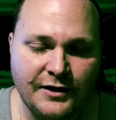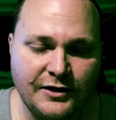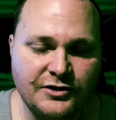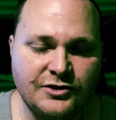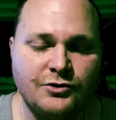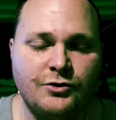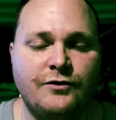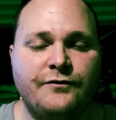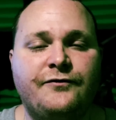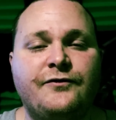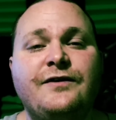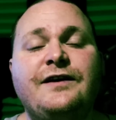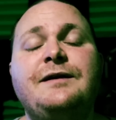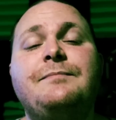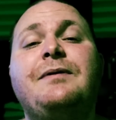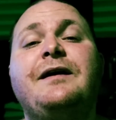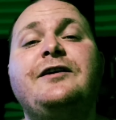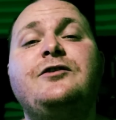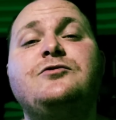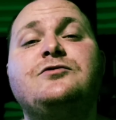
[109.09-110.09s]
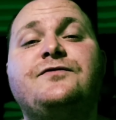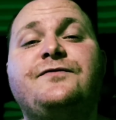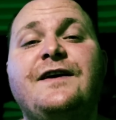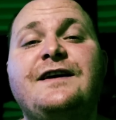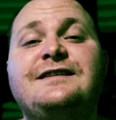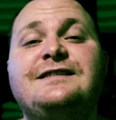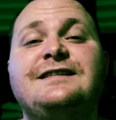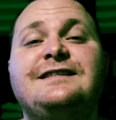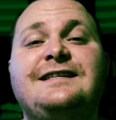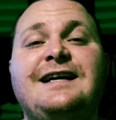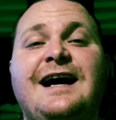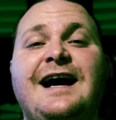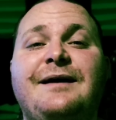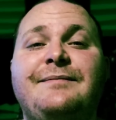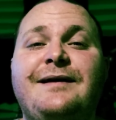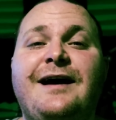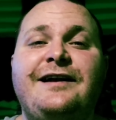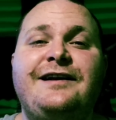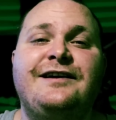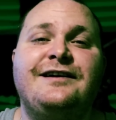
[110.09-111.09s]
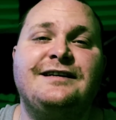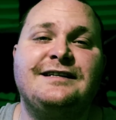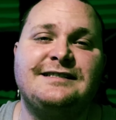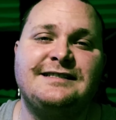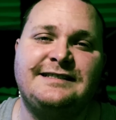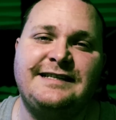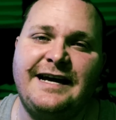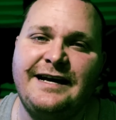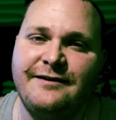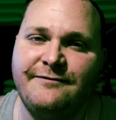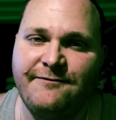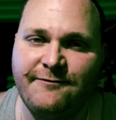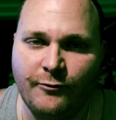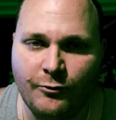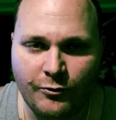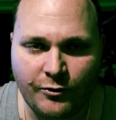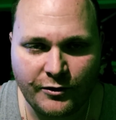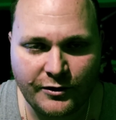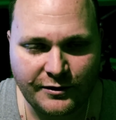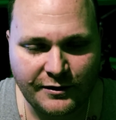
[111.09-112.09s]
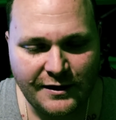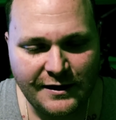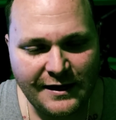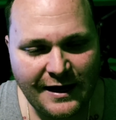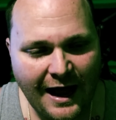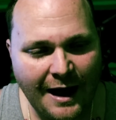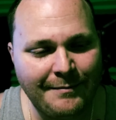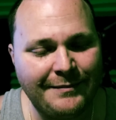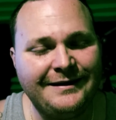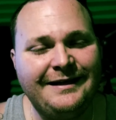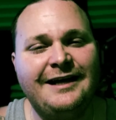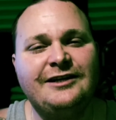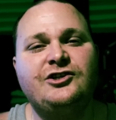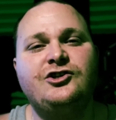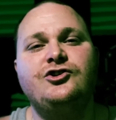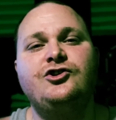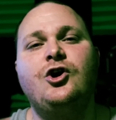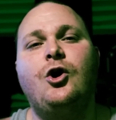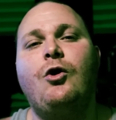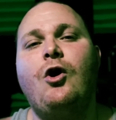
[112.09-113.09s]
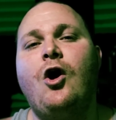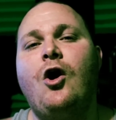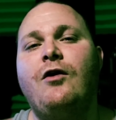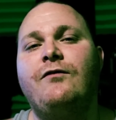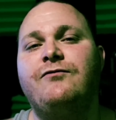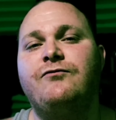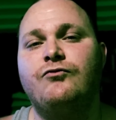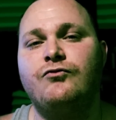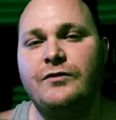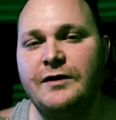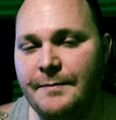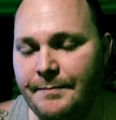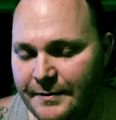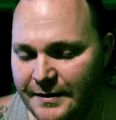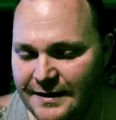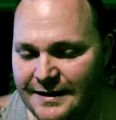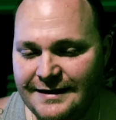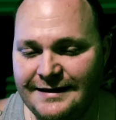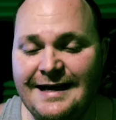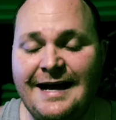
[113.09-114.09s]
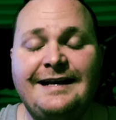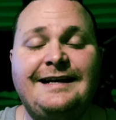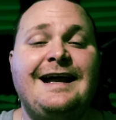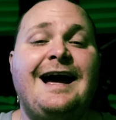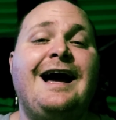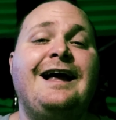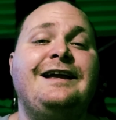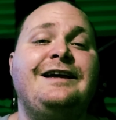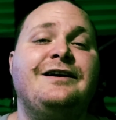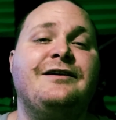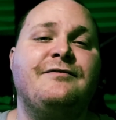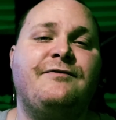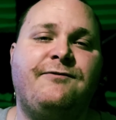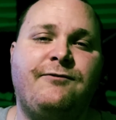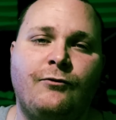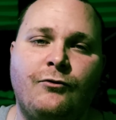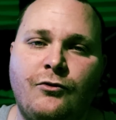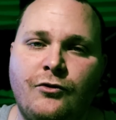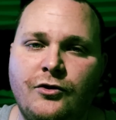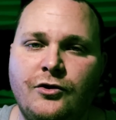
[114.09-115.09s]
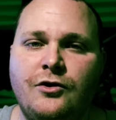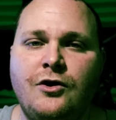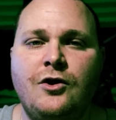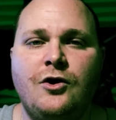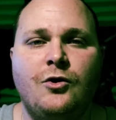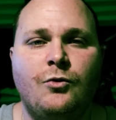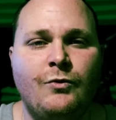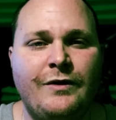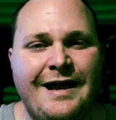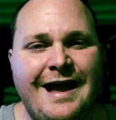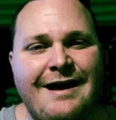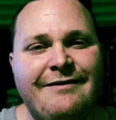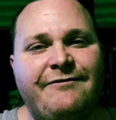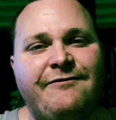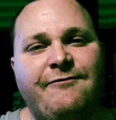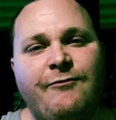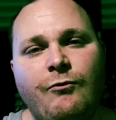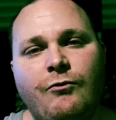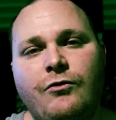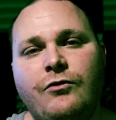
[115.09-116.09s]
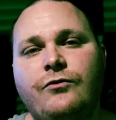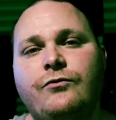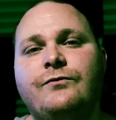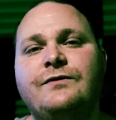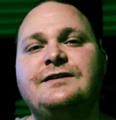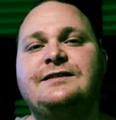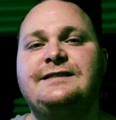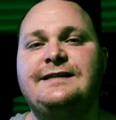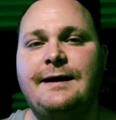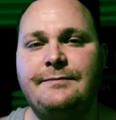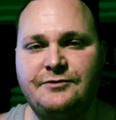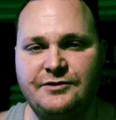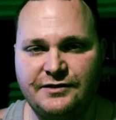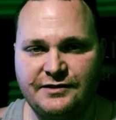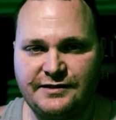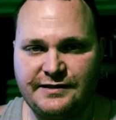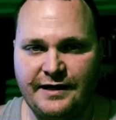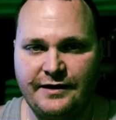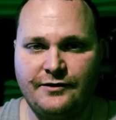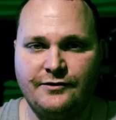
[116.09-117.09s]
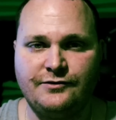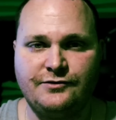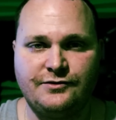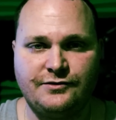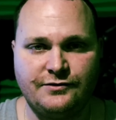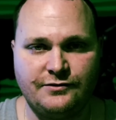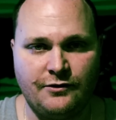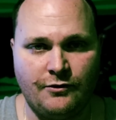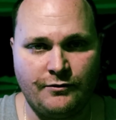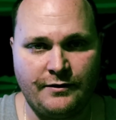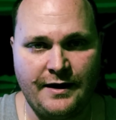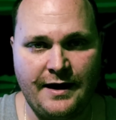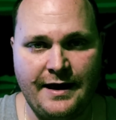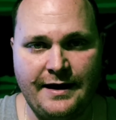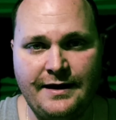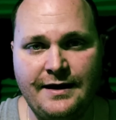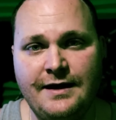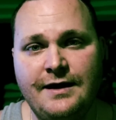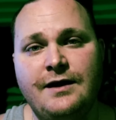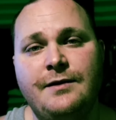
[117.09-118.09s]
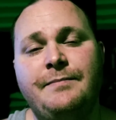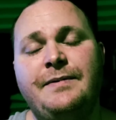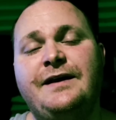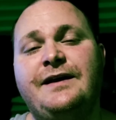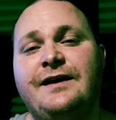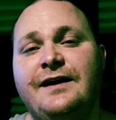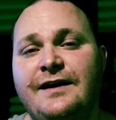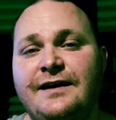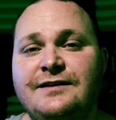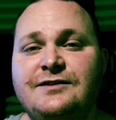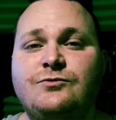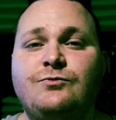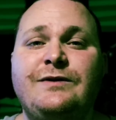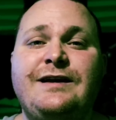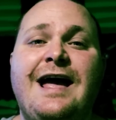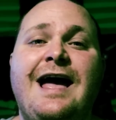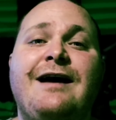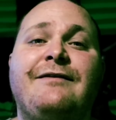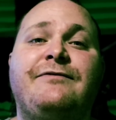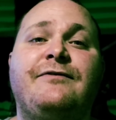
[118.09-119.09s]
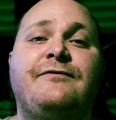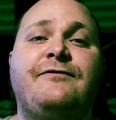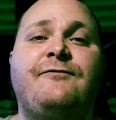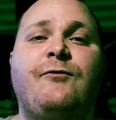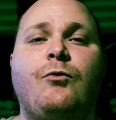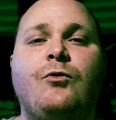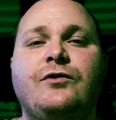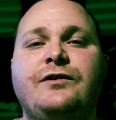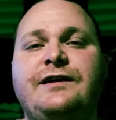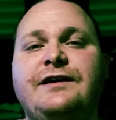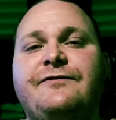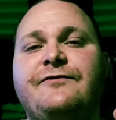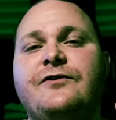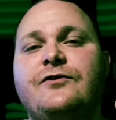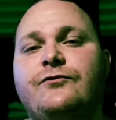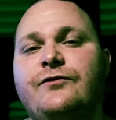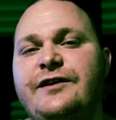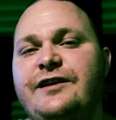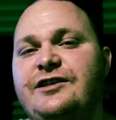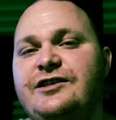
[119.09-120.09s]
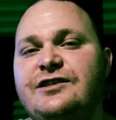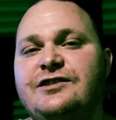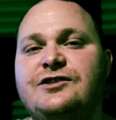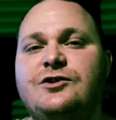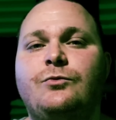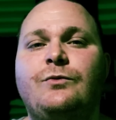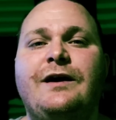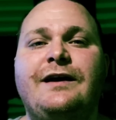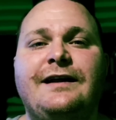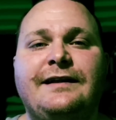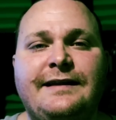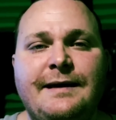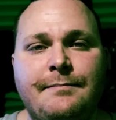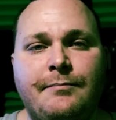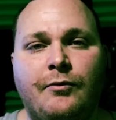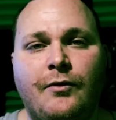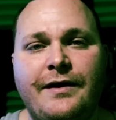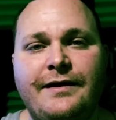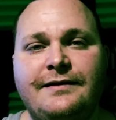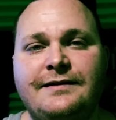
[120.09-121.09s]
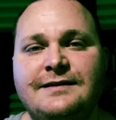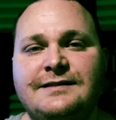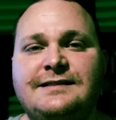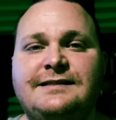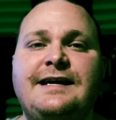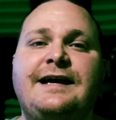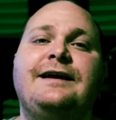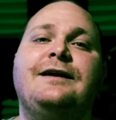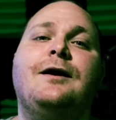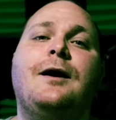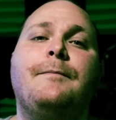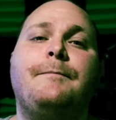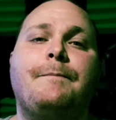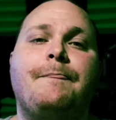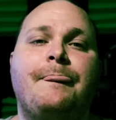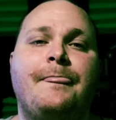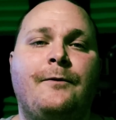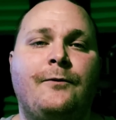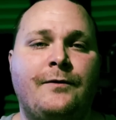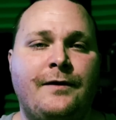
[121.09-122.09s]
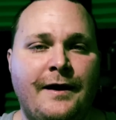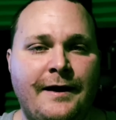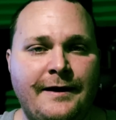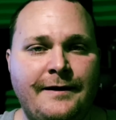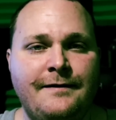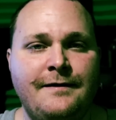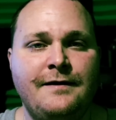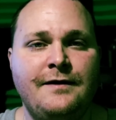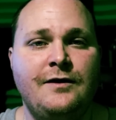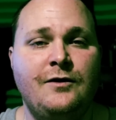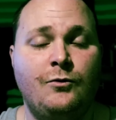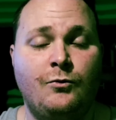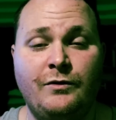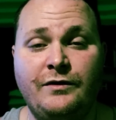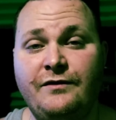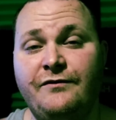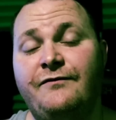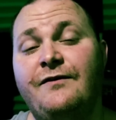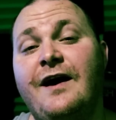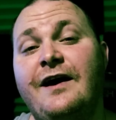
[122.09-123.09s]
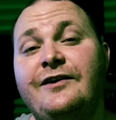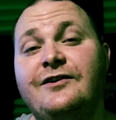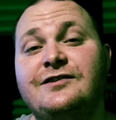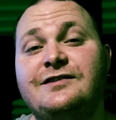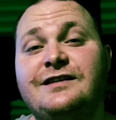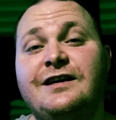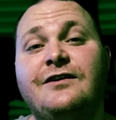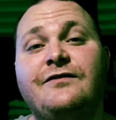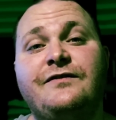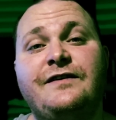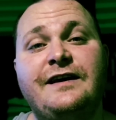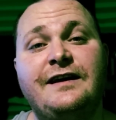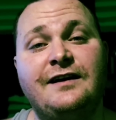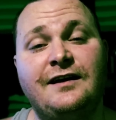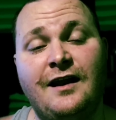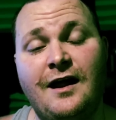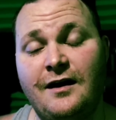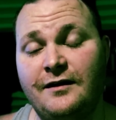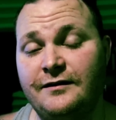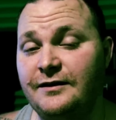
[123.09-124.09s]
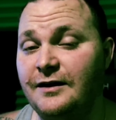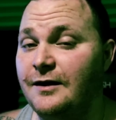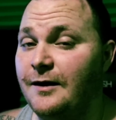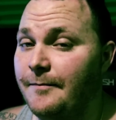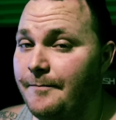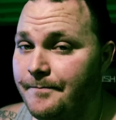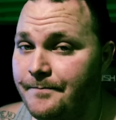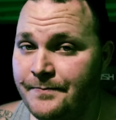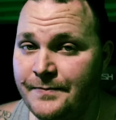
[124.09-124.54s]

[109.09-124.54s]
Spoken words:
So for anybody who's facing time down here in the state of Florida, I'm going to let you know off rip that down here in Florida, we have four reception centers. Okay. Because we have four different regions, the way that they break the state up. Okay. When you find yourself getting locked up.